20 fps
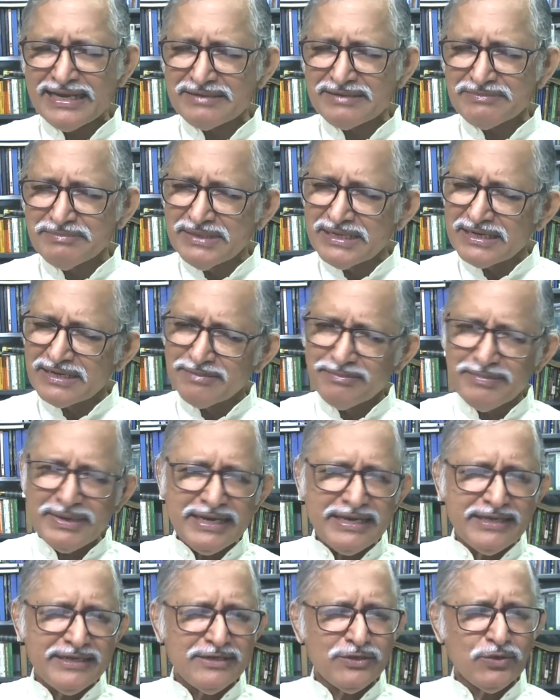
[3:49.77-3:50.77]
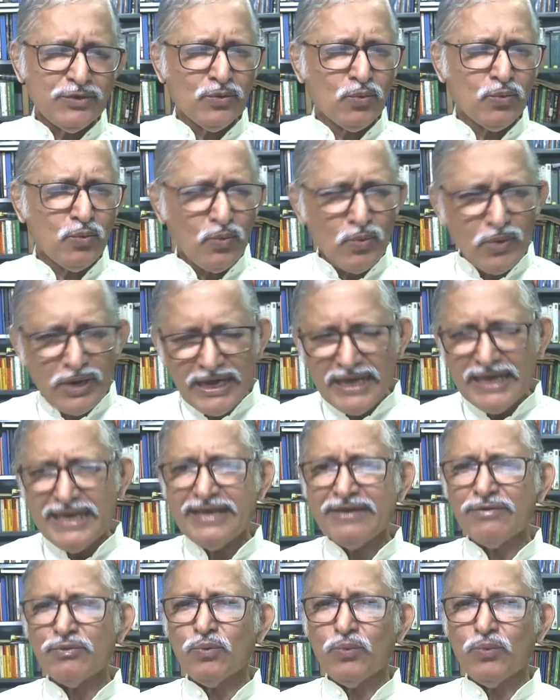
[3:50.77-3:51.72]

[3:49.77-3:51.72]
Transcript: Let me remind you why,